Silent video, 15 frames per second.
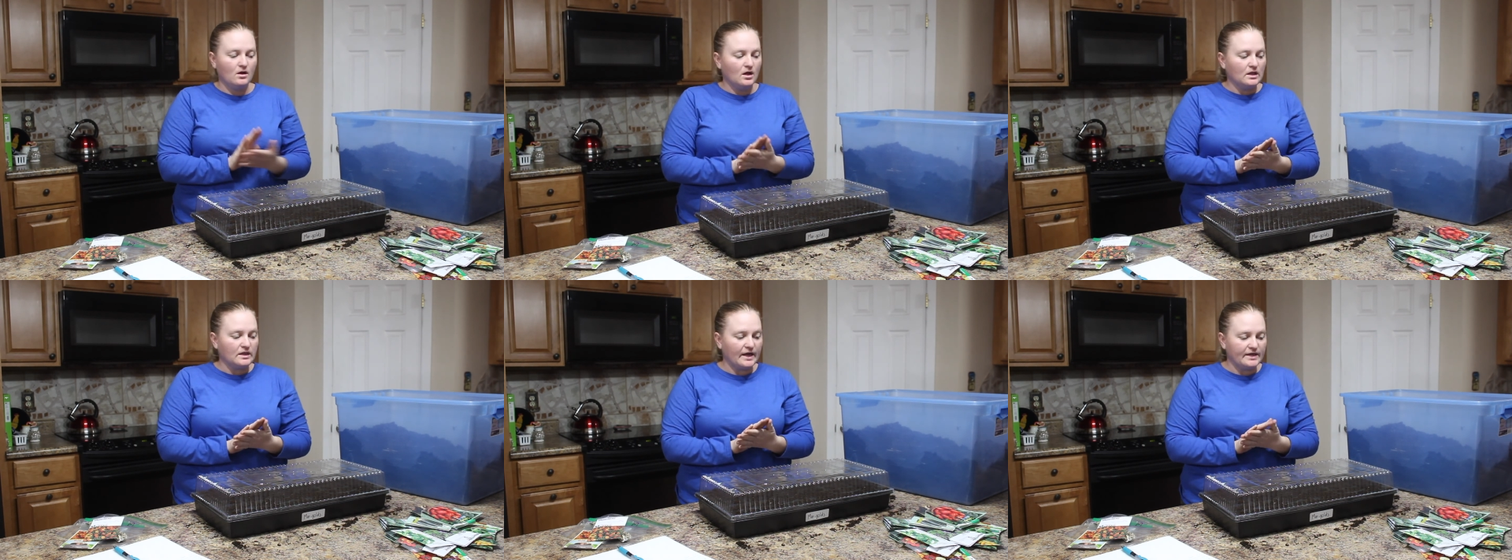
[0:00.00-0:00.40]

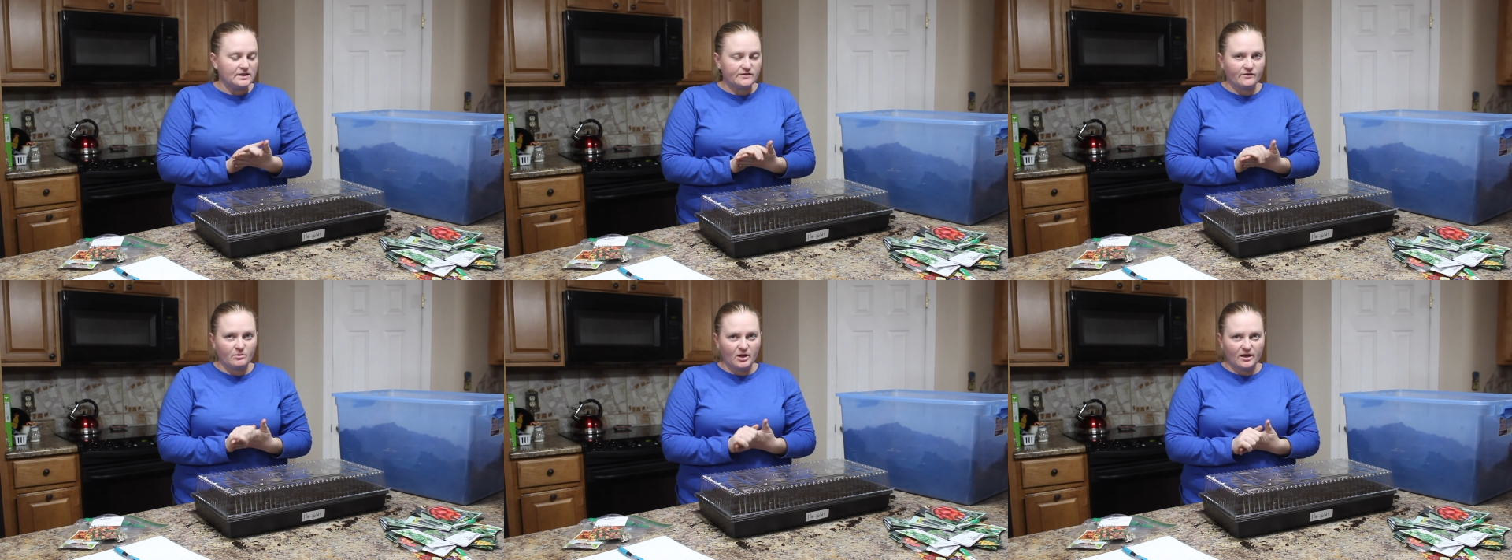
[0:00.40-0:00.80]
lights
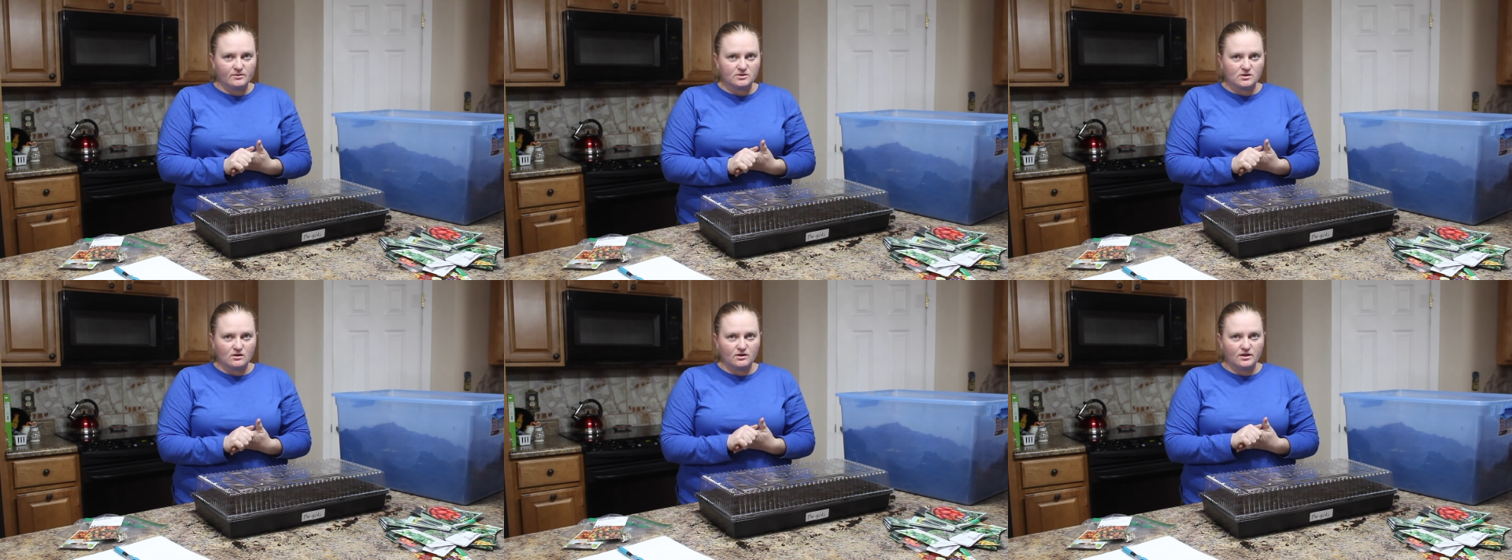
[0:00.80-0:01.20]
from
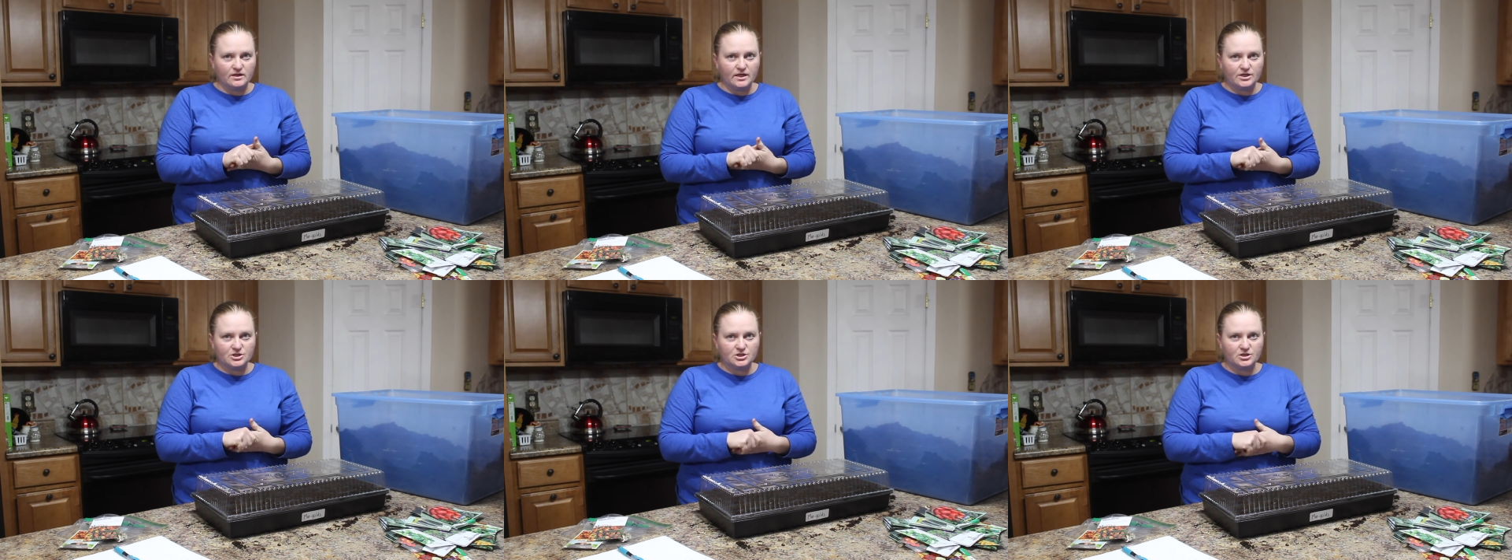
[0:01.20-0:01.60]
Amazon, and
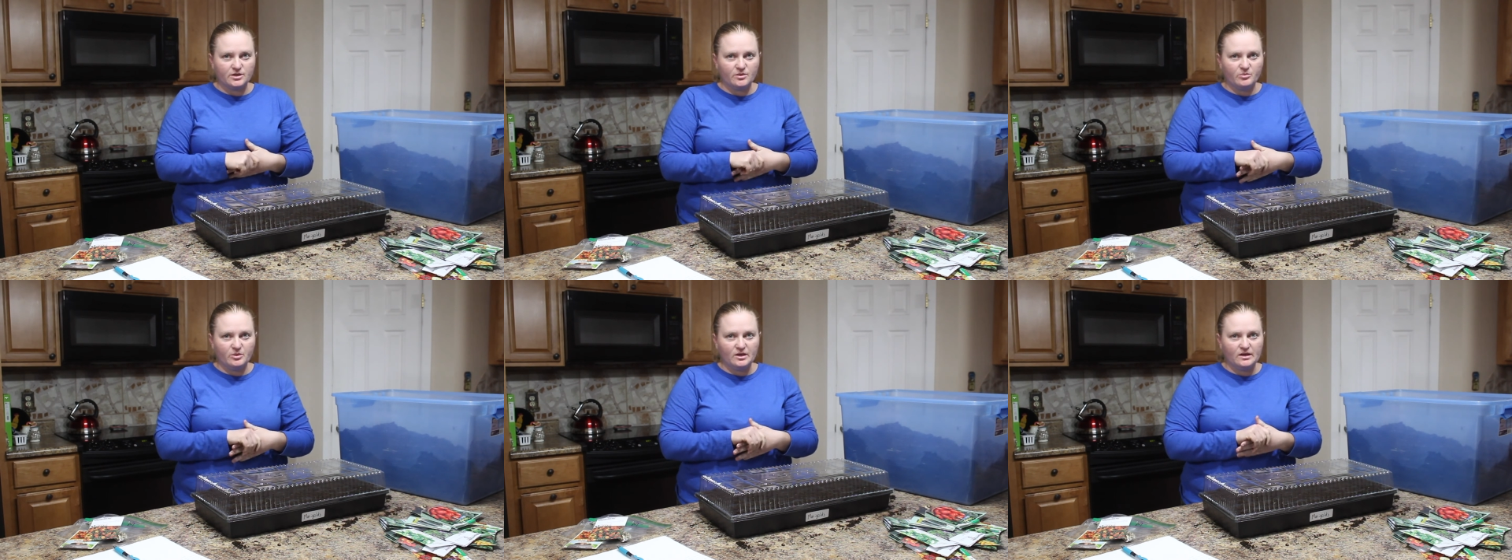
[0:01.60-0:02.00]
they
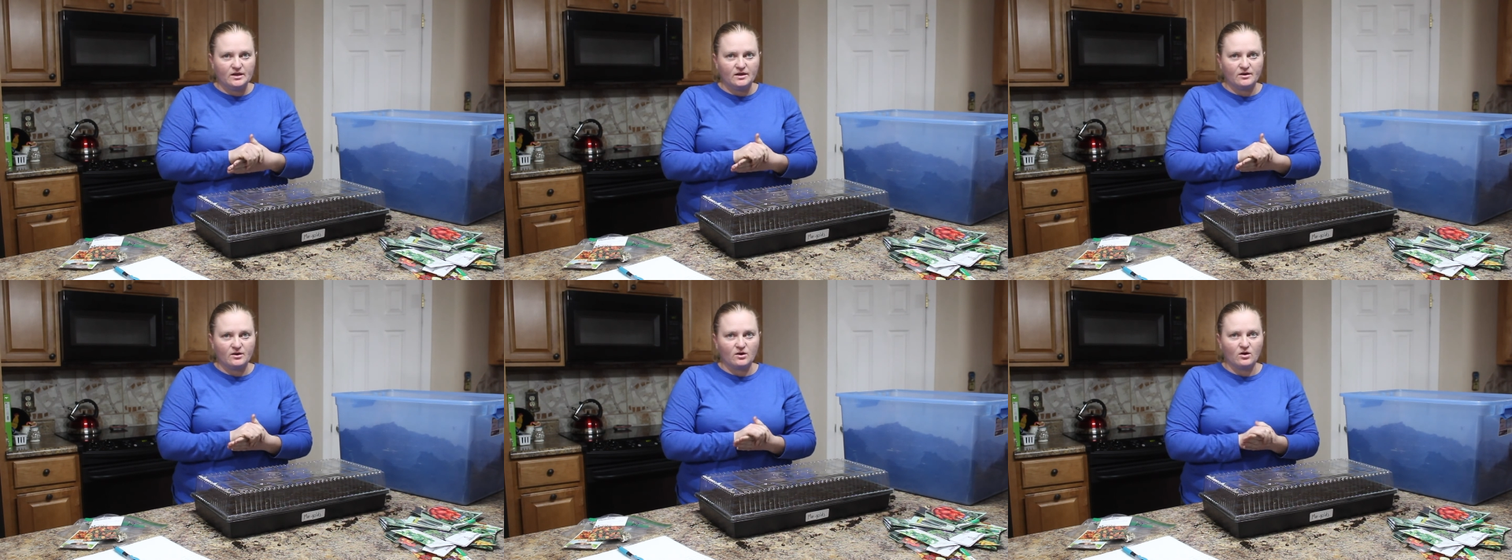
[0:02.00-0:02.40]
should be
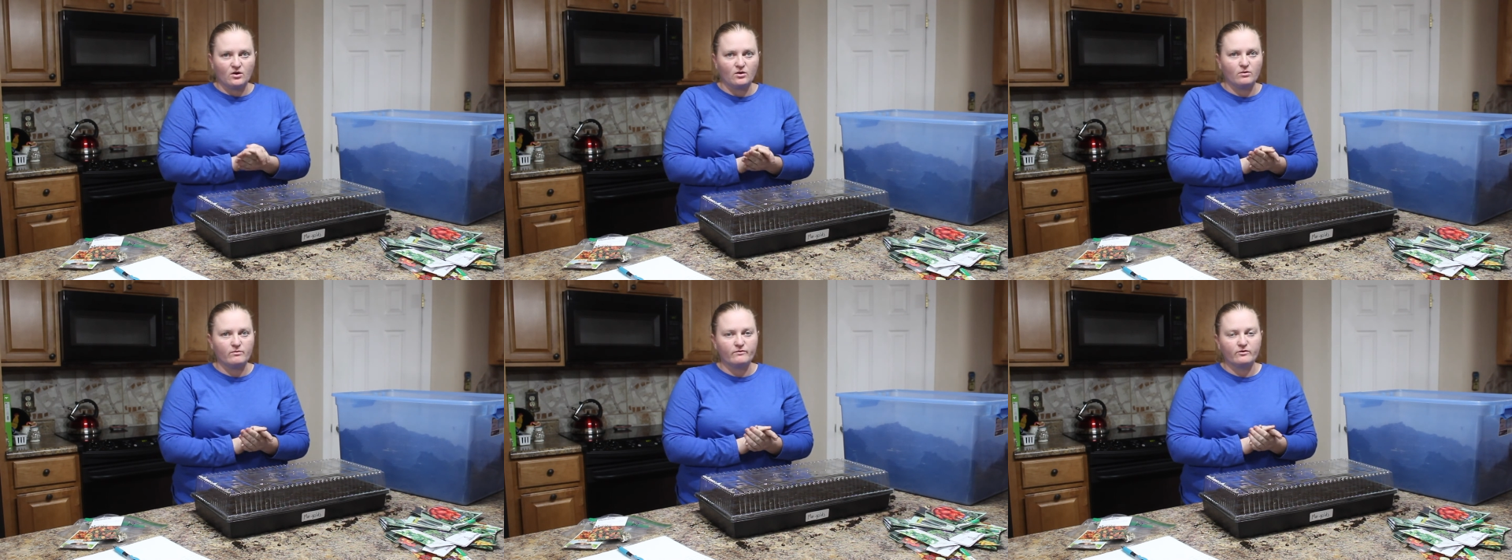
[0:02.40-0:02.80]
here
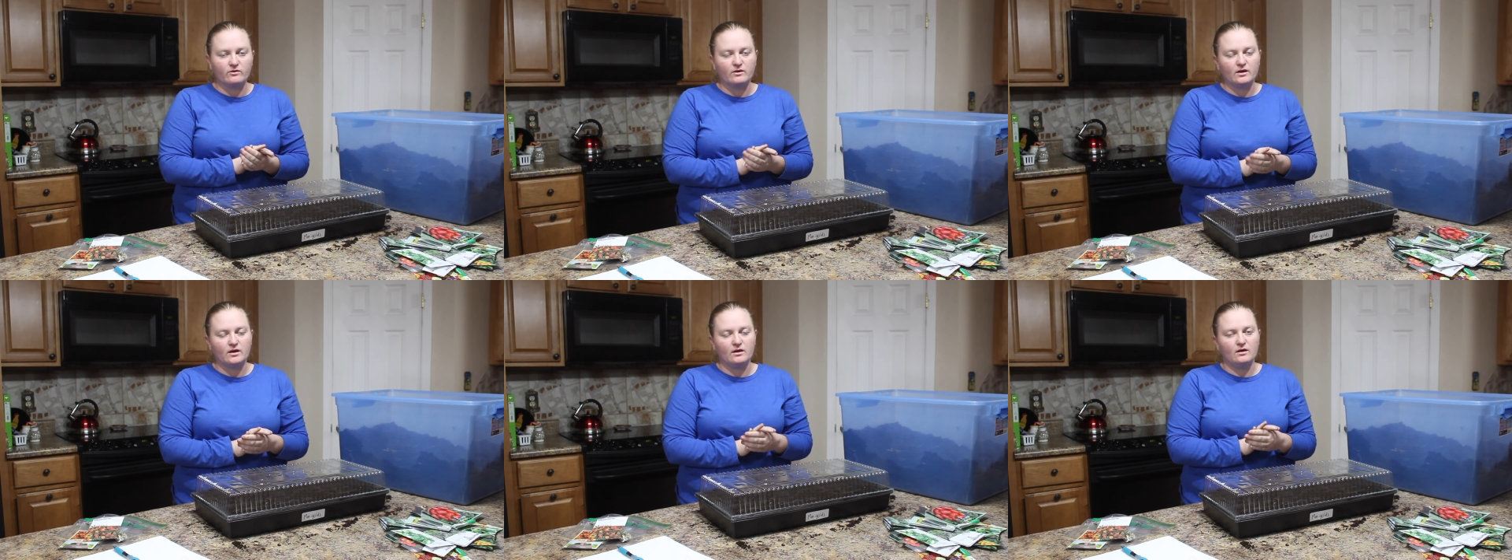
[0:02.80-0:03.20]

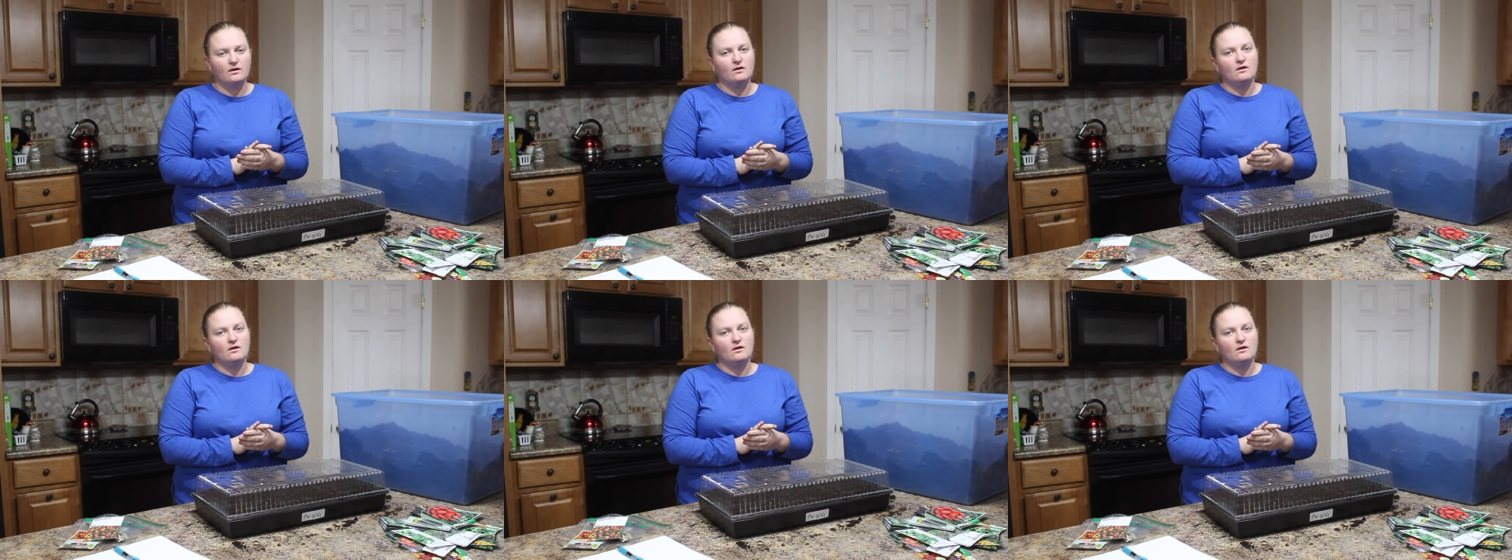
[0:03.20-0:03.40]
hopefully